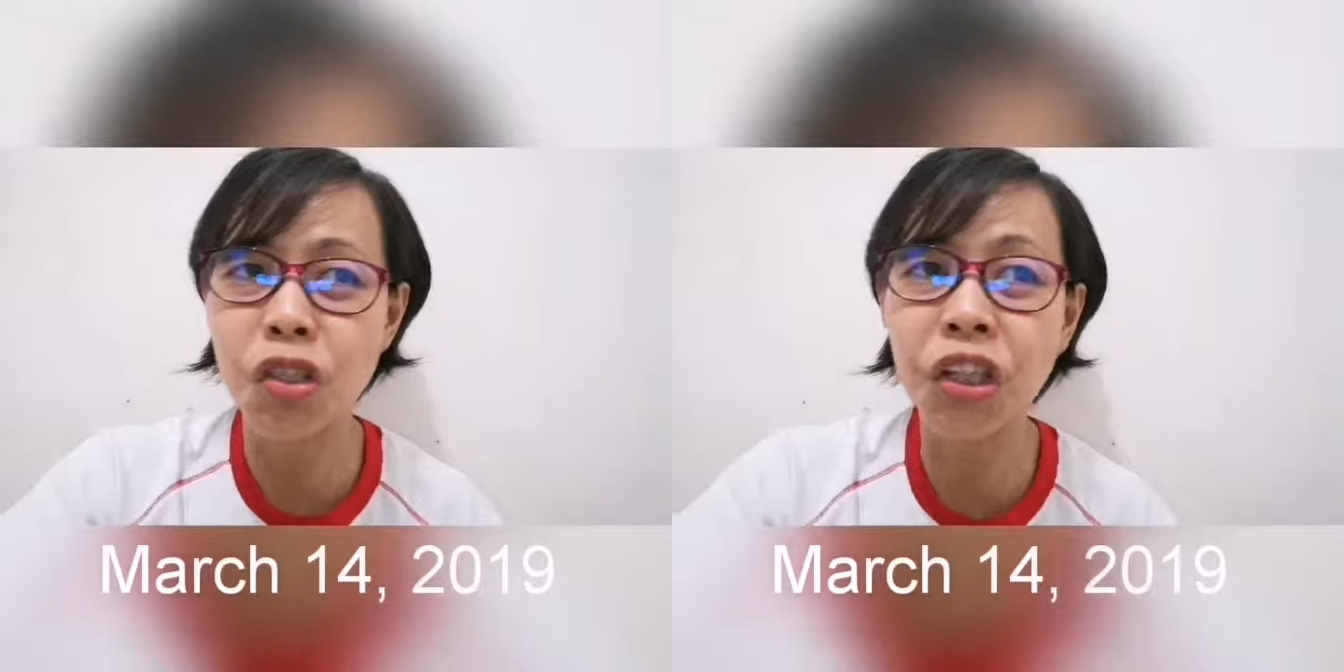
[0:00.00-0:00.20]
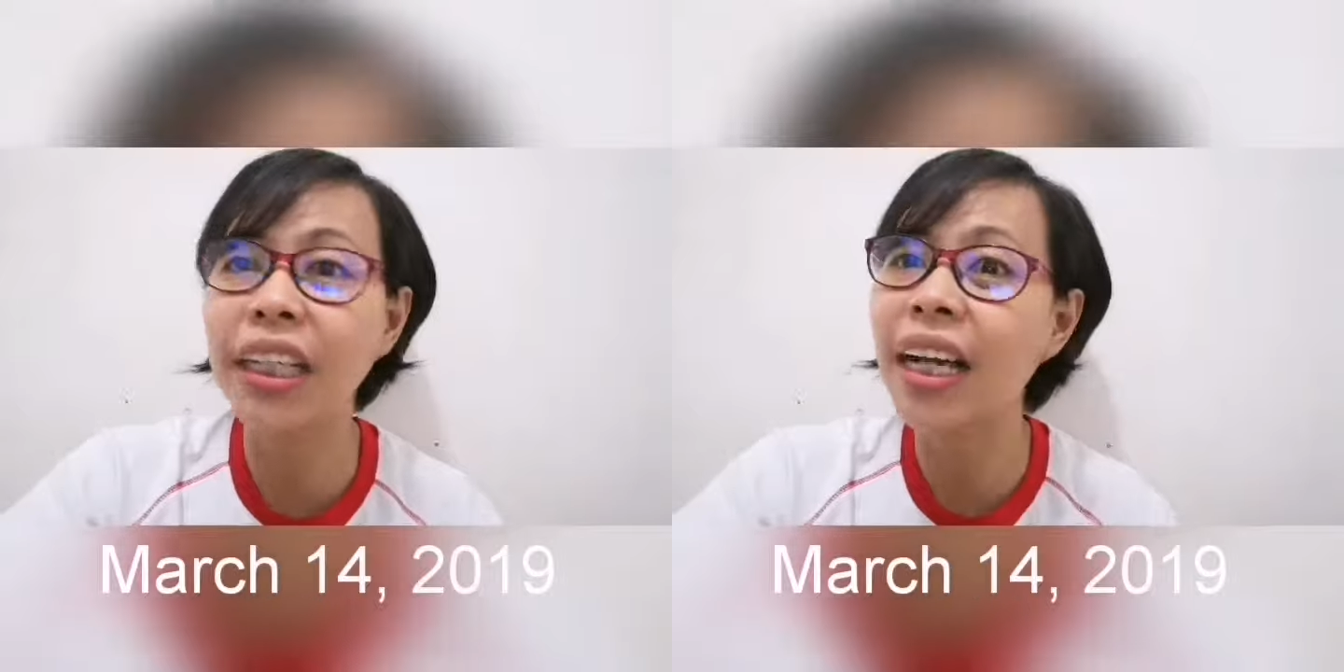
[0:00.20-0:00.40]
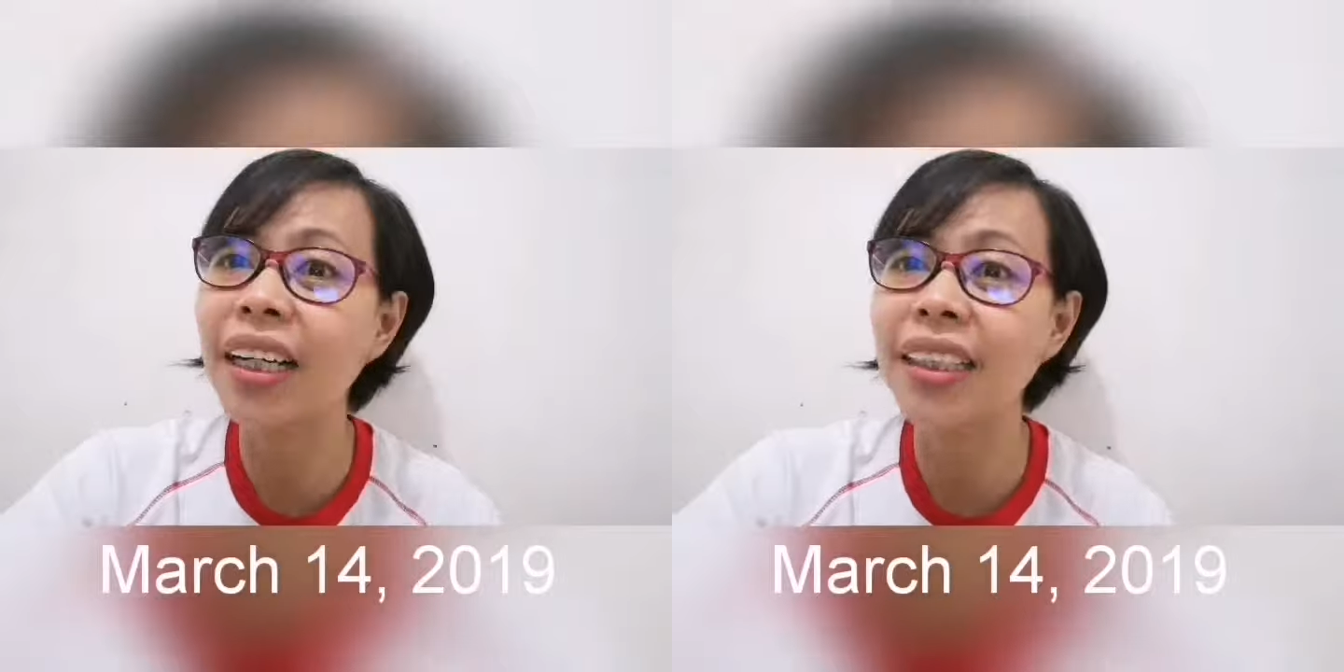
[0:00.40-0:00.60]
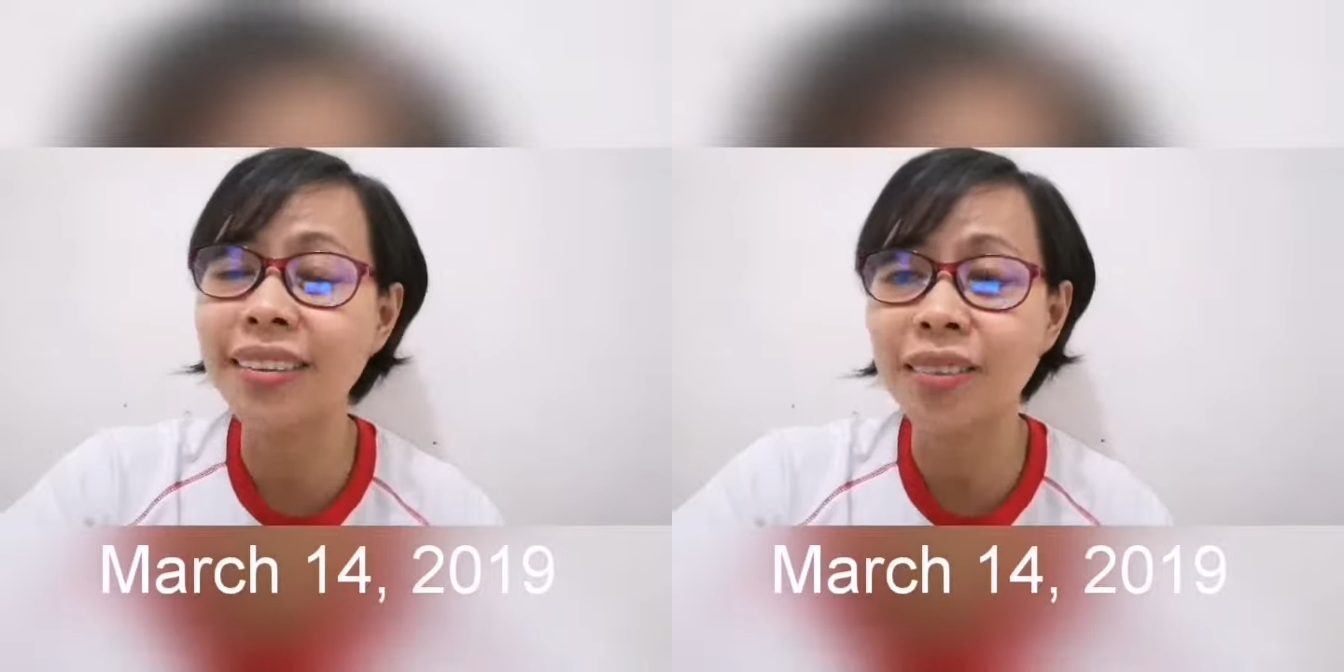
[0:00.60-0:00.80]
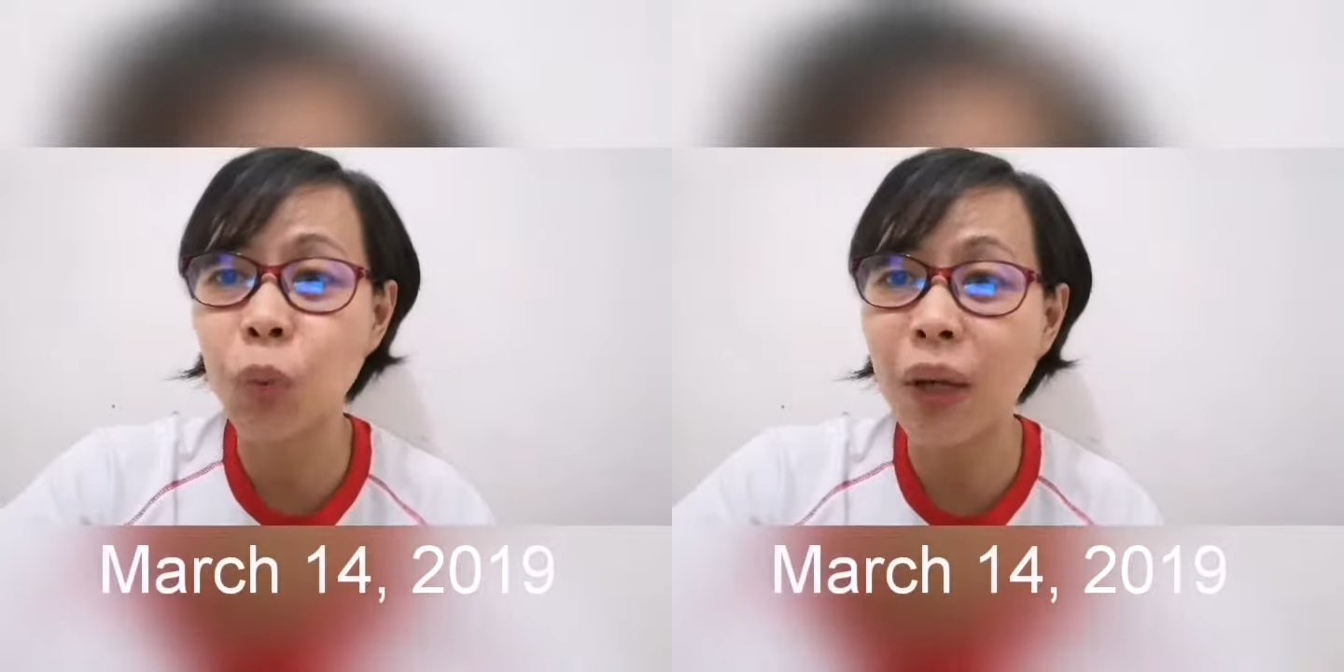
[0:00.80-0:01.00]
during
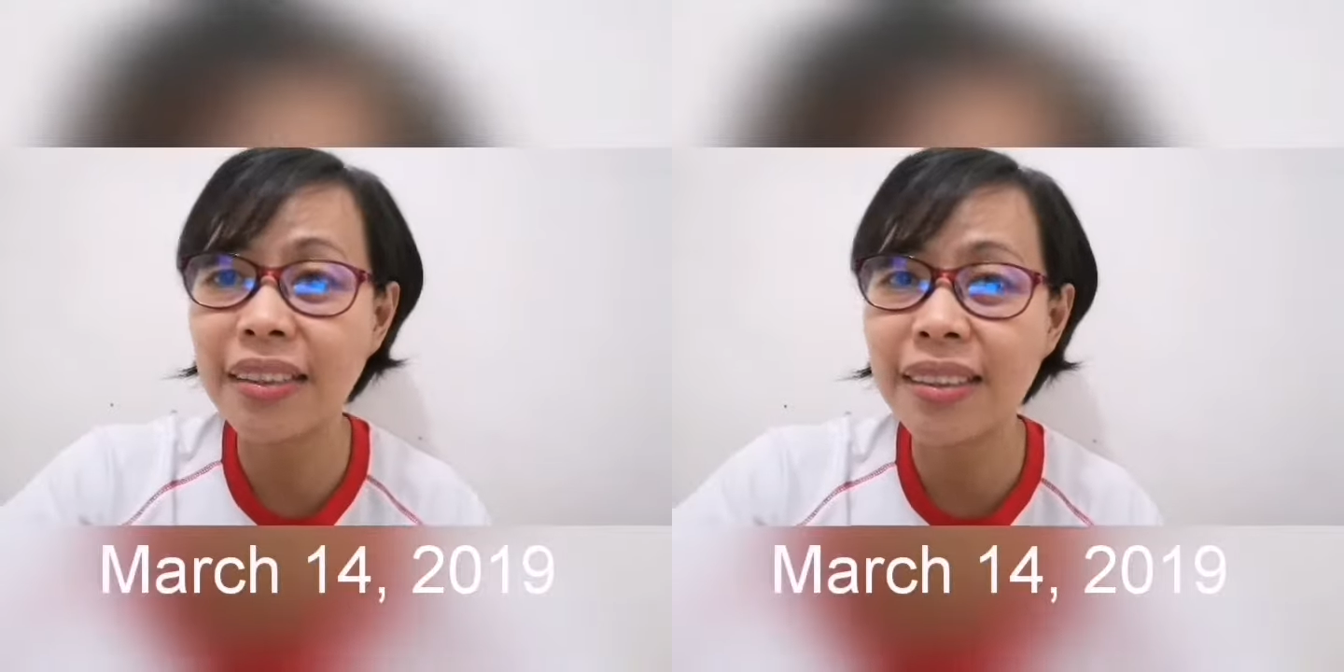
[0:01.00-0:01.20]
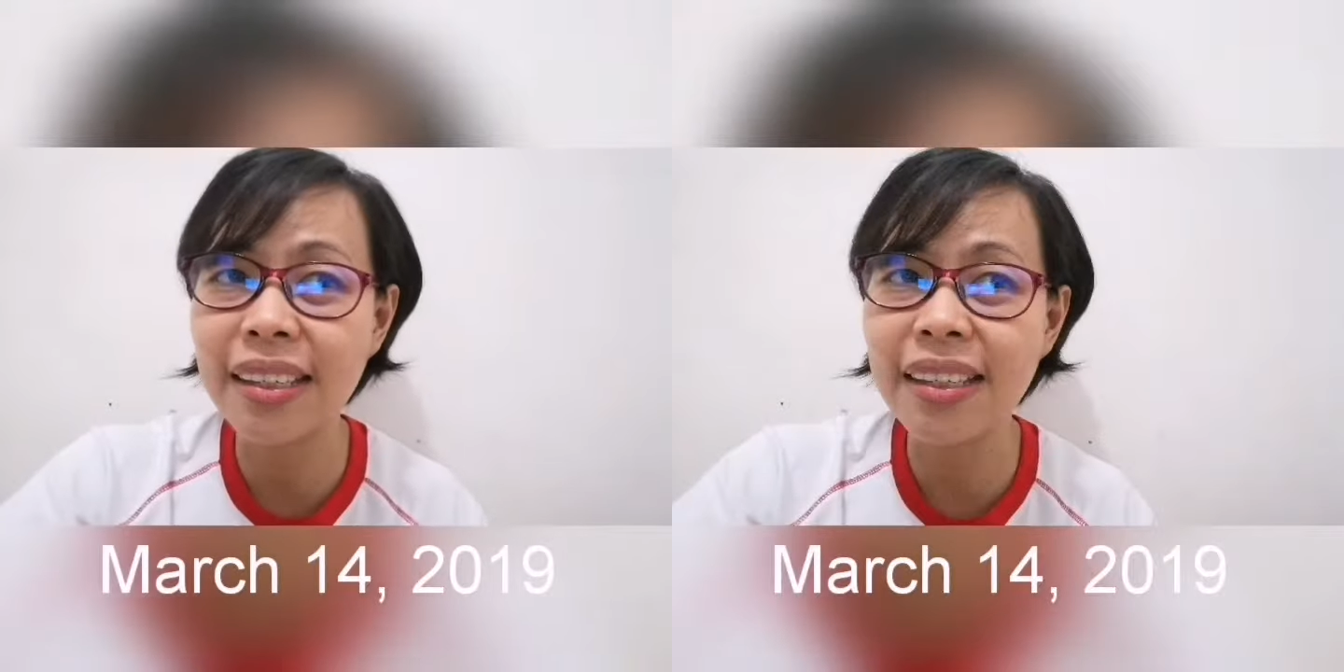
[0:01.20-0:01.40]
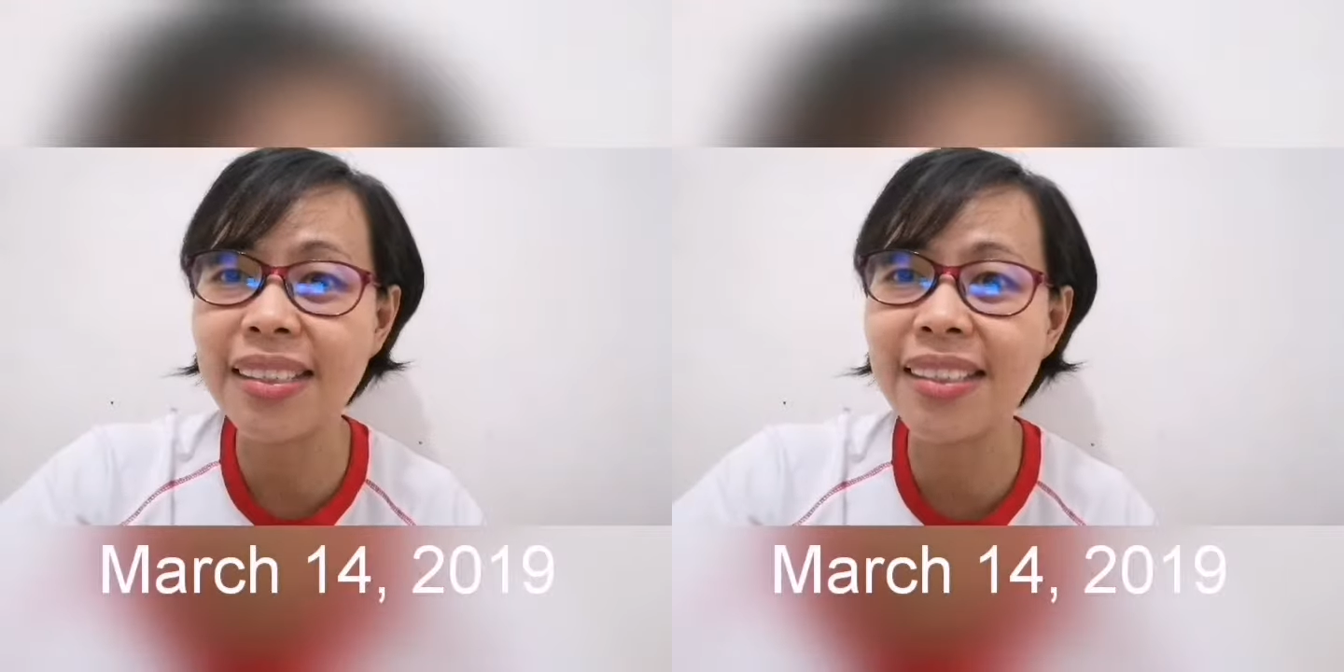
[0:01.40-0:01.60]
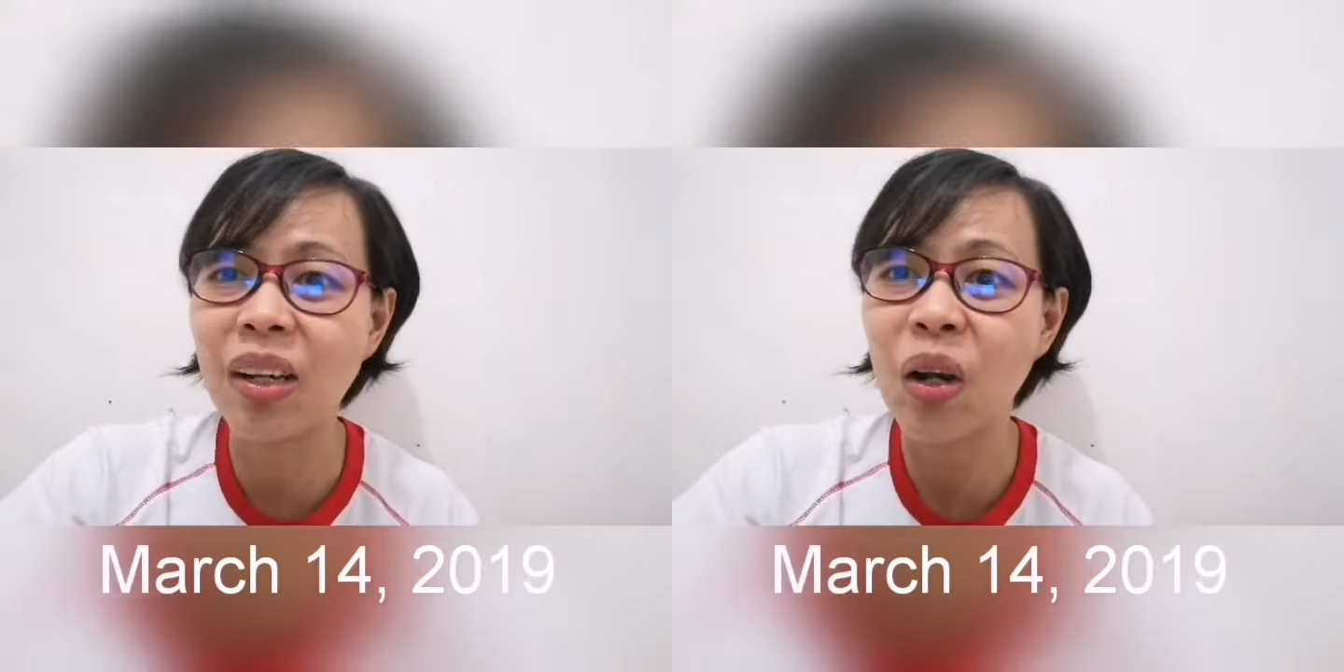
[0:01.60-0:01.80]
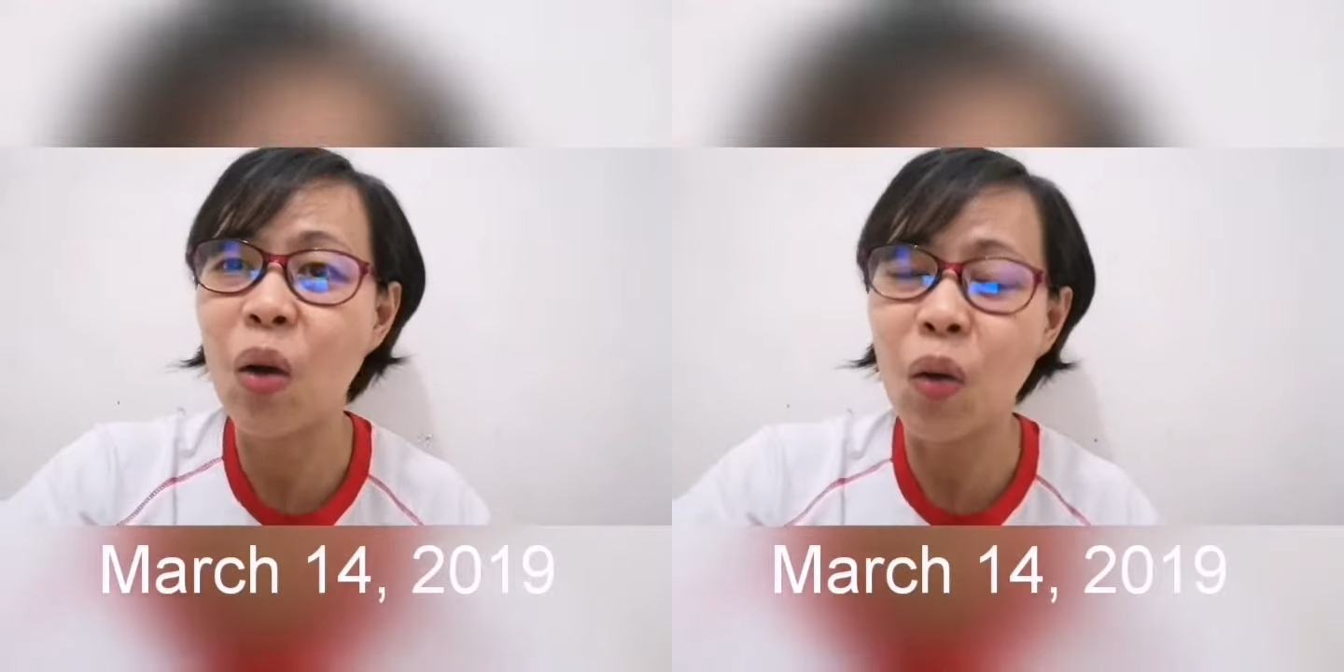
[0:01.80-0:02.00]
our 20s